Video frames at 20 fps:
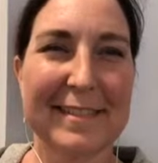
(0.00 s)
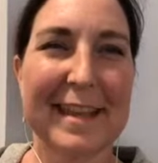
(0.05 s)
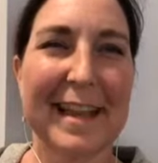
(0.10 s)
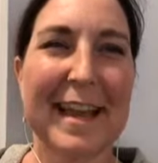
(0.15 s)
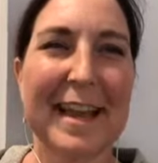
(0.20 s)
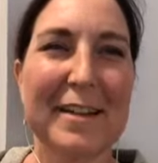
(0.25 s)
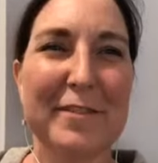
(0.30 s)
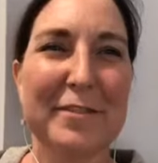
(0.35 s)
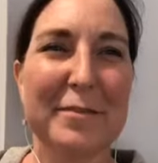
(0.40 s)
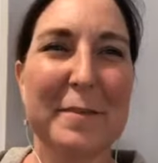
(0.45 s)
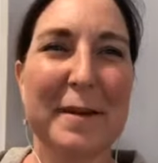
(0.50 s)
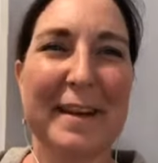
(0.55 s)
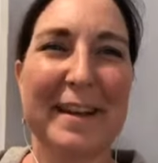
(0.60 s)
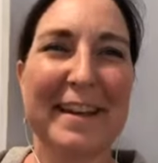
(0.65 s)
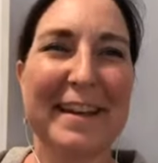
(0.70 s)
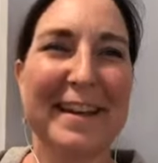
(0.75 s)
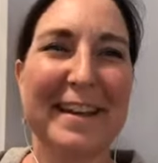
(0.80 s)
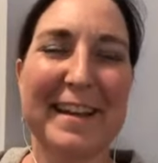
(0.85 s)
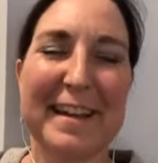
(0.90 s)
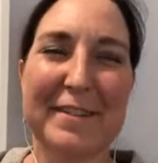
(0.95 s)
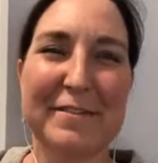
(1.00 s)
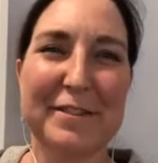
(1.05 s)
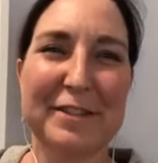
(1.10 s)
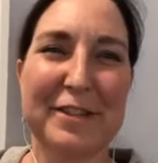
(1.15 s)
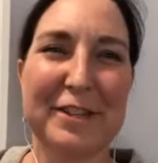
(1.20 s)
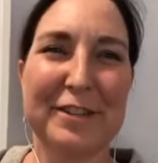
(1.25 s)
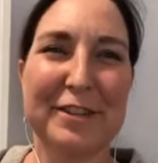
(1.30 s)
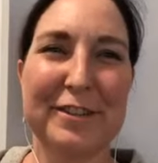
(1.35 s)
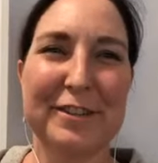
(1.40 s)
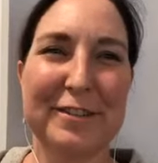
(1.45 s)
Hey everybody, good
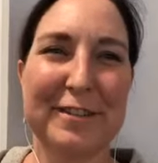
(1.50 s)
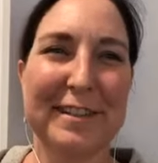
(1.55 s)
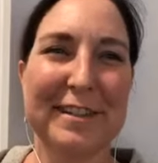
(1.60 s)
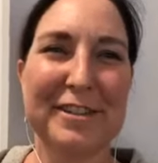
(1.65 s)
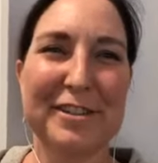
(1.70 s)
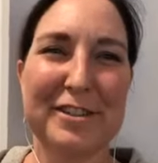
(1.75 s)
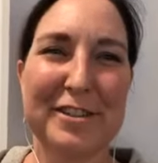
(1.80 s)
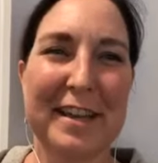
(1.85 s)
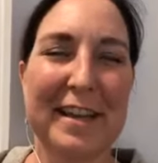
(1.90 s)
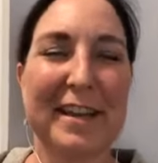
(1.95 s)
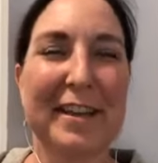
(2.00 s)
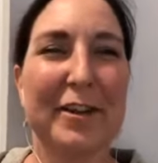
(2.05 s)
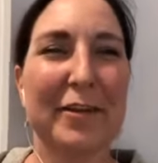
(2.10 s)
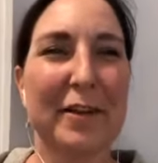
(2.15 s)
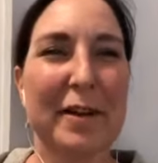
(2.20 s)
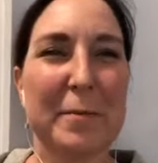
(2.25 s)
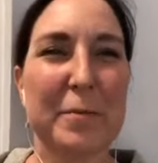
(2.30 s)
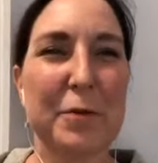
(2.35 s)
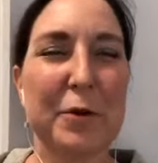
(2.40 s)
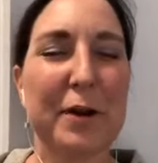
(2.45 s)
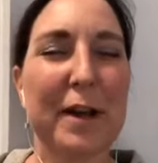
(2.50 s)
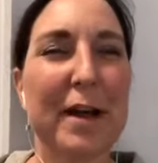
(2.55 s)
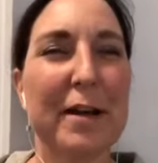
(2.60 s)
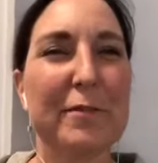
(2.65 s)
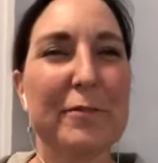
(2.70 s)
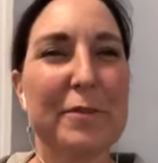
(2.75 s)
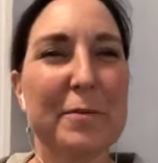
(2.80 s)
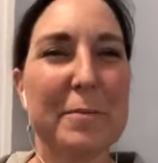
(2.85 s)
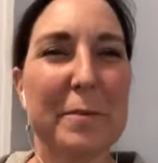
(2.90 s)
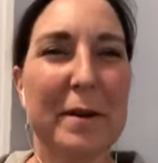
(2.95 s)
afternoon. It's Shannon Graham Cornell
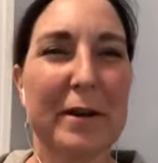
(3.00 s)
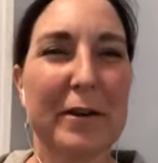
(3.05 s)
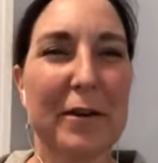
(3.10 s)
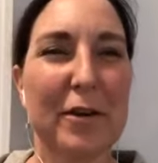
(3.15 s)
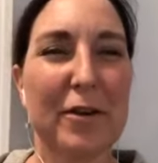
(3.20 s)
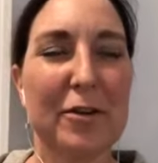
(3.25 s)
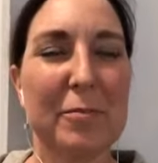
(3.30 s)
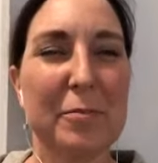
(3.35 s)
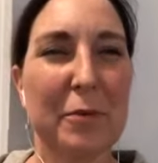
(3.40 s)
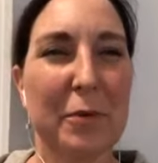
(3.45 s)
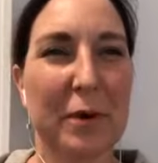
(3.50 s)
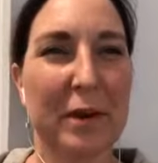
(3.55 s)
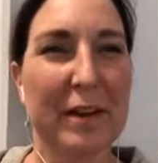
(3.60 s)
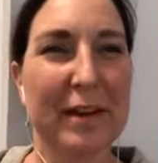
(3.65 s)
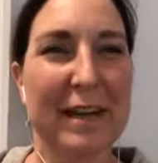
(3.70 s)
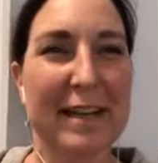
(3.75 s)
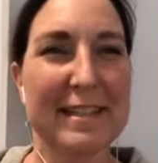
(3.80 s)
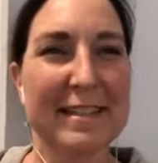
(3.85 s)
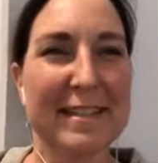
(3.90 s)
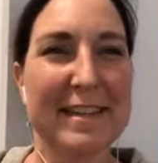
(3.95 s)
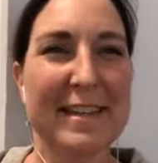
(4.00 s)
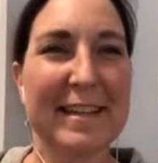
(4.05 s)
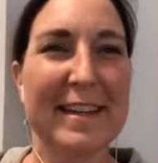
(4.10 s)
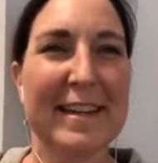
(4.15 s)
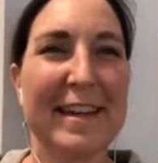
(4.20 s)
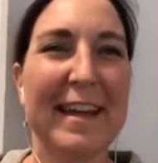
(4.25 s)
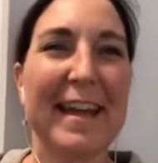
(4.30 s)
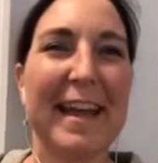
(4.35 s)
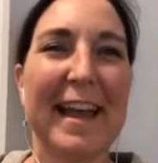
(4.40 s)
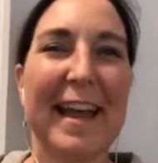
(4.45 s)
from Better Home Organizing,
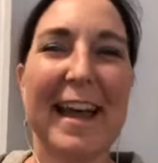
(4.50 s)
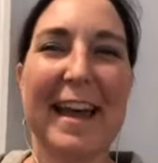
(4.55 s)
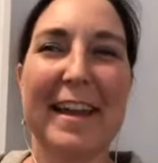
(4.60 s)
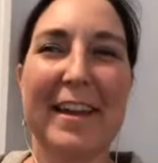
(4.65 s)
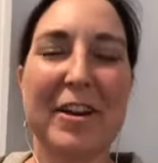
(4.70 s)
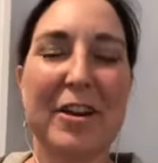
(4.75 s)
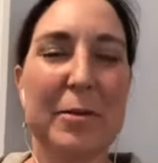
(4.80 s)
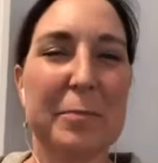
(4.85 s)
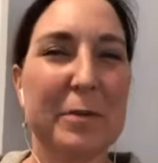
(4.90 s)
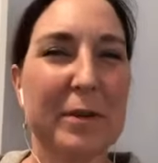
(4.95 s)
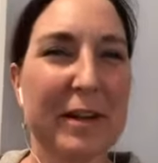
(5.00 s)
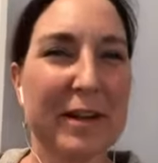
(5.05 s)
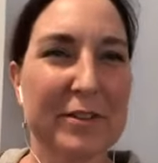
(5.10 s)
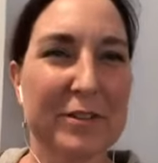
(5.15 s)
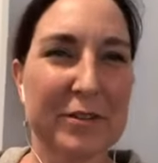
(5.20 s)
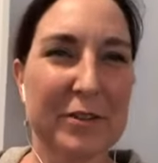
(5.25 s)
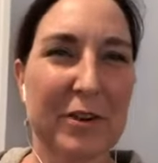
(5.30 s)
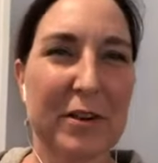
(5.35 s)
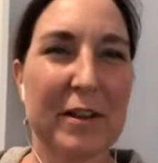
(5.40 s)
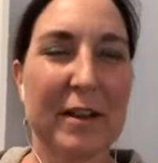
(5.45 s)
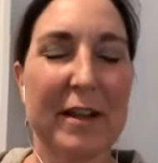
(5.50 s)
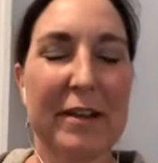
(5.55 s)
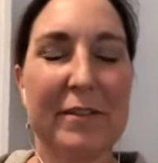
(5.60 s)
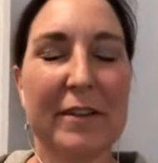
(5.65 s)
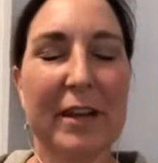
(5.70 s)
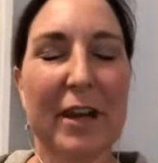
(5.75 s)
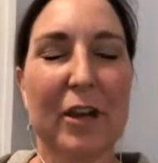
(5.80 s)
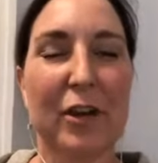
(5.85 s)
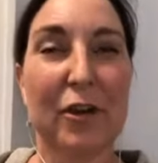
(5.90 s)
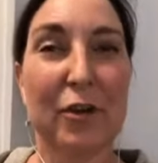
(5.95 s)
and I hope you guys are all
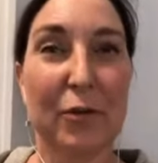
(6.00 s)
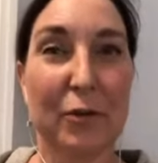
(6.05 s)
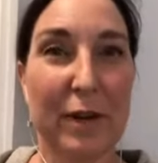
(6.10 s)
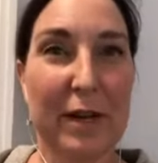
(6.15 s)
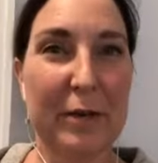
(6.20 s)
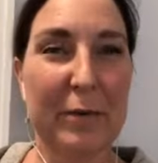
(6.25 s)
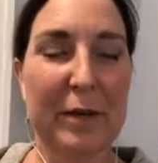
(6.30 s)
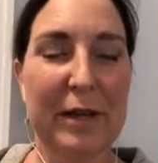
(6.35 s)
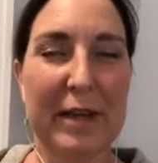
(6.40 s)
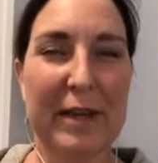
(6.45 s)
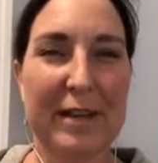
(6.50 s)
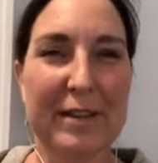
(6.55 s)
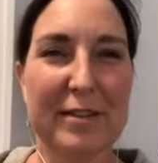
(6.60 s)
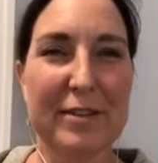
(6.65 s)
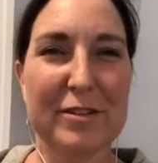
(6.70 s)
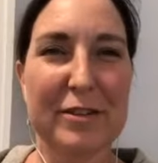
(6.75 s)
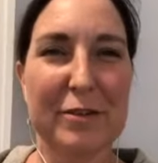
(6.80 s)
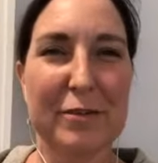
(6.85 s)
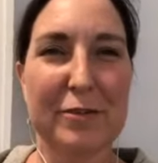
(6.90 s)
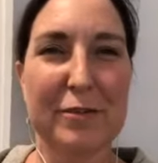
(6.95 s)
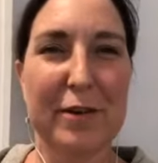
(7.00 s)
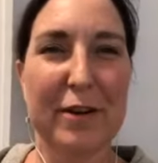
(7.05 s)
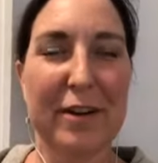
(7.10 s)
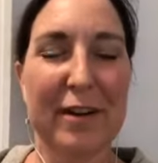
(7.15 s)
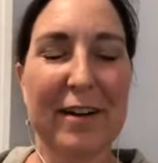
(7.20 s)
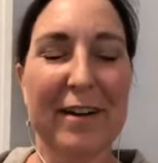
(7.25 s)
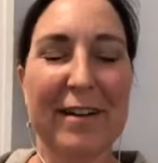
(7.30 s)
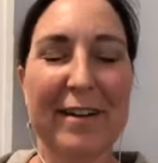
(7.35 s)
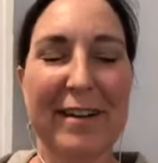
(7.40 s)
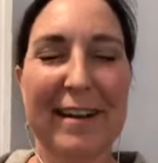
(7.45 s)
having a great weekend so
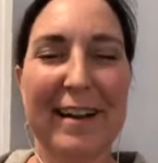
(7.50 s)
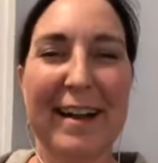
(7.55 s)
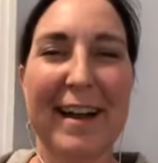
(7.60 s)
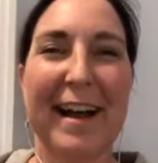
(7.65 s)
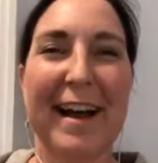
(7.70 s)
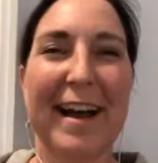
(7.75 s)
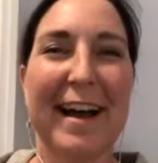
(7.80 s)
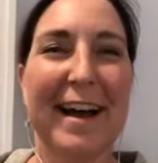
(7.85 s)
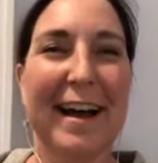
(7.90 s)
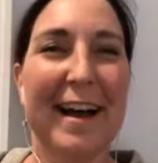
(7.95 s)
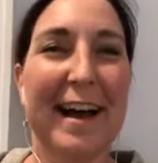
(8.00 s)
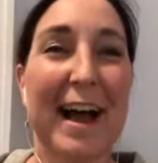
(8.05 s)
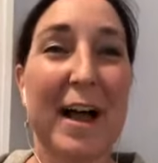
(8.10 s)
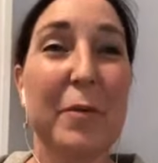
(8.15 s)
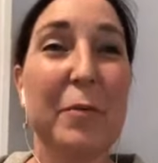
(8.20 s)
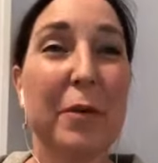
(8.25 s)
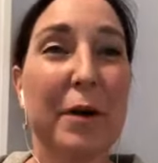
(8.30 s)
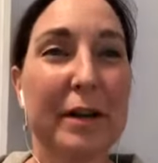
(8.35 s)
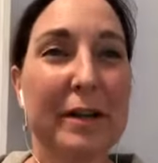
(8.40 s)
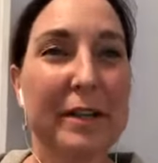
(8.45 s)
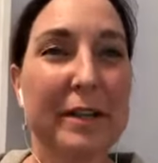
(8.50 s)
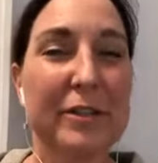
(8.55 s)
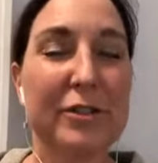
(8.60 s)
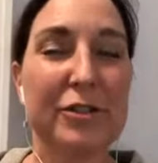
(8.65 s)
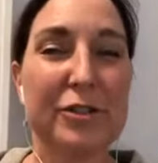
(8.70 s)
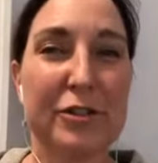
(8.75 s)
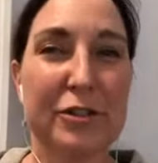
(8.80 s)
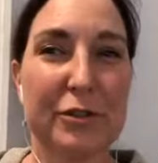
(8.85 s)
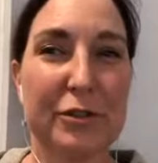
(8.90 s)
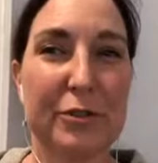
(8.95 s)
far. I wanted
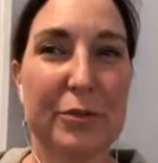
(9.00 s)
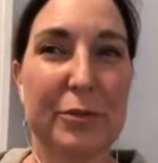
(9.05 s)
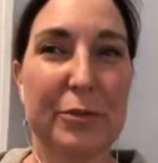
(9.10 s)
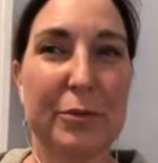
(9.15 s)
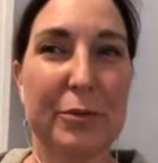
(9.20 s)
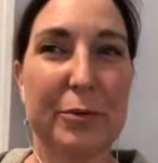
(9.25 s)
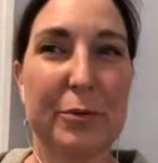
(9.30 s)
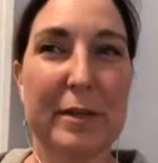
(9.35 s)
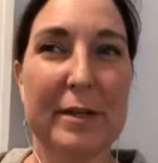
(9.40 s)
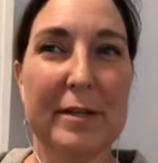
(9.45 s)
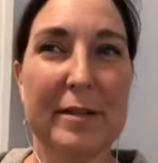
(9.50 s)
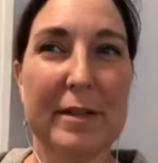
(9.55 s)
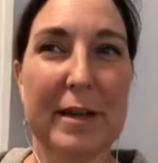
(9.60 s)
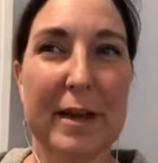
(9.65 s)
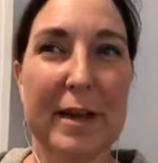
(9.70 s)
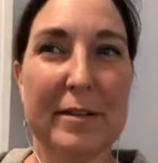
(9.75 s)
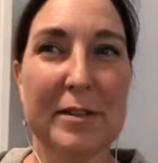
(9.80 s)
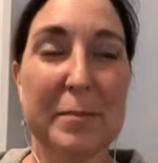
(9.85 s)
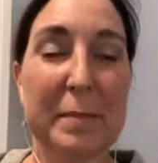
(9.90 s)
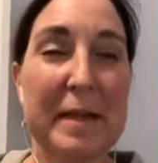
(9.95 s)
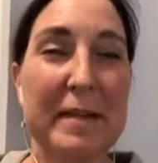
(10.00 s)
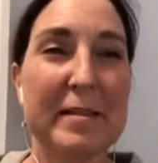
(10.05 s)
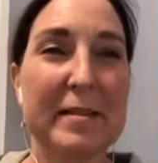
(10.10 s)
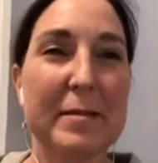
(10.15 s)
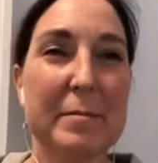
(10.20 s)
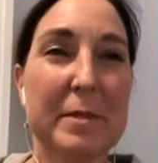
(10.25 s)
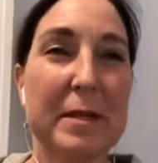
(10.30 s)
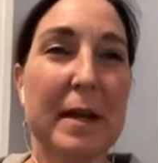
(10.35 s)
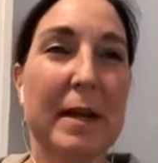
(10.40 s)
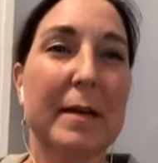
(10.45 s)
to spend
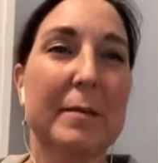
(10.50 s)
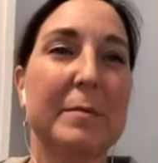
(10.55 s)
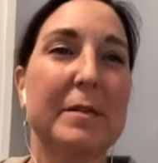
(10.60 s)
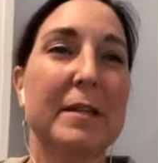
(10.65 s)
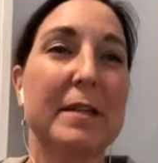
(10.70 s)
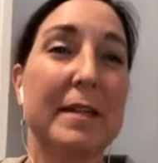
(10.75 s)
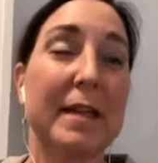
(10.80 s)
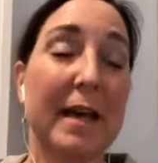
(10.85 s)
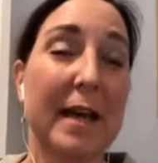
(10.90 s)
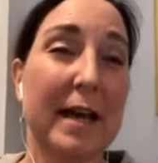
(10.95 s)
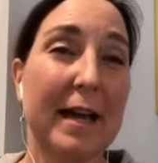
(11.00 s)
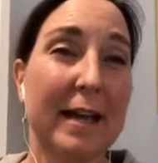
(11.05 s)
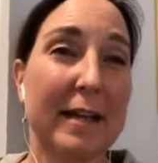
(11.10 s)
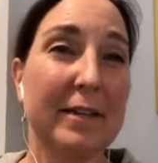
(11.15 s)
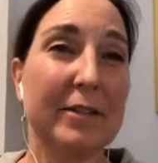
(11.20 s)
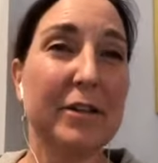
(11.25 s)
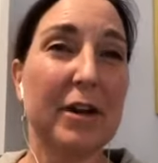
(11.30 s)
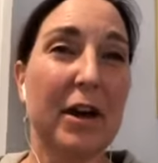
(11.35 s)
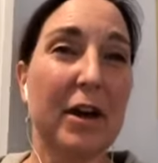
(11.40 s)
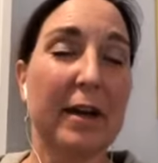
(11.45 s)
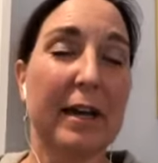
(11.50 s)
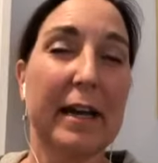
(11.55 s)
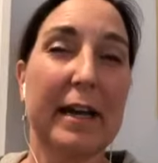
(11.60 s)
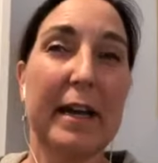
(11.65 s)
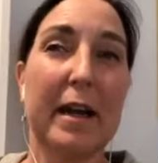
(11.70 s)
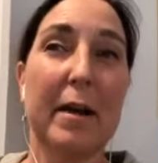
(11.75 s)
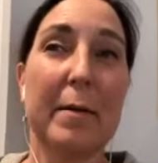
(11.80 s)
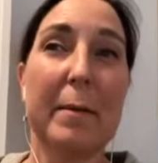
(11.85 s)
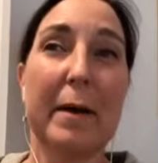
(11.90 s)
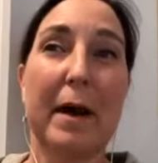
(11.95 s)
some time today
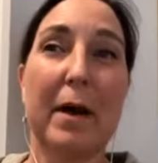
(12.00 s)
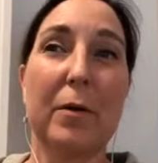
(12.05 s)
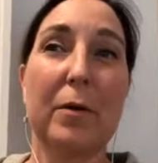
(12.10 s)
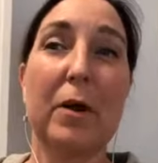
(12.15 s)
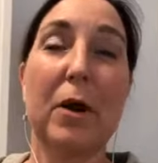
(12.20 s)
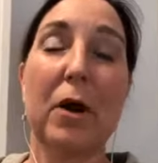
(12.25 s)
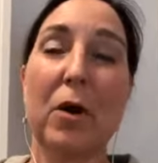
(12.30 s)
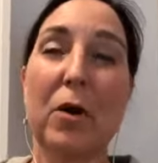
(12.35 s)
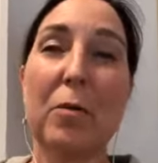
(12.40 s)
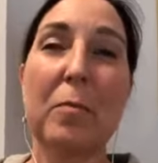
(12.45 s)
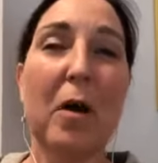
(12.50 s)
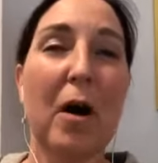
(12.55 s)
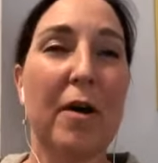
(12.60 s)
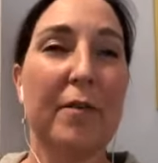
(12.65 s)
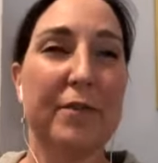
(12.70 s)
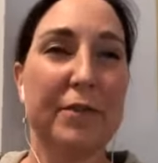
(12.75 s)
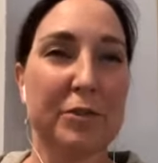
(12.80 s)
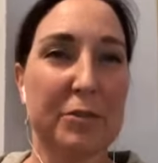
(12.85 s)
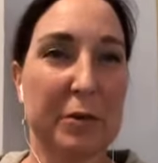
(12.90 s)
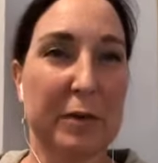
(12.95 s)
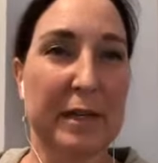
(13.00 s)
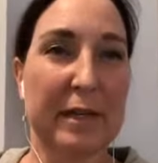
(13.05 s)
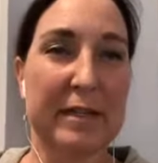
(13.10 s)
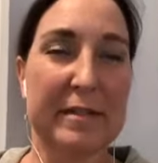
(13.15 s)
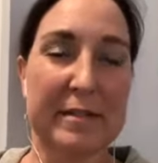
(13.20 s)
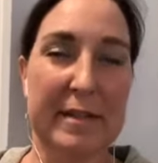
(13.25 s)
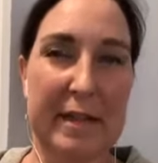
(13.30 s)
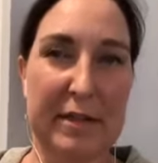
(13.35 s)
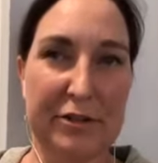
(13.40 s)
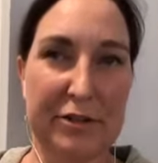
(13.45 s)
talking about home office
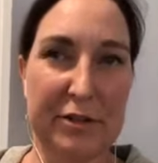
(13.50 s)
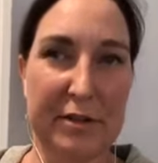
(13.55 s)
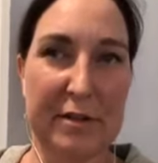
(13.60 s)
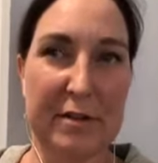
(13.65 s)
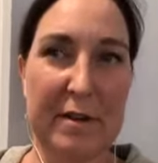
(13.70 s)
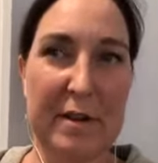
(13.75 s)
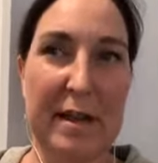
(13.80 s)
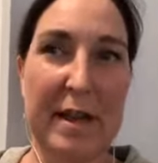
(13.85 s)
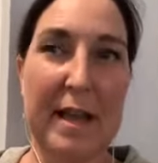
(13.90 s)
organization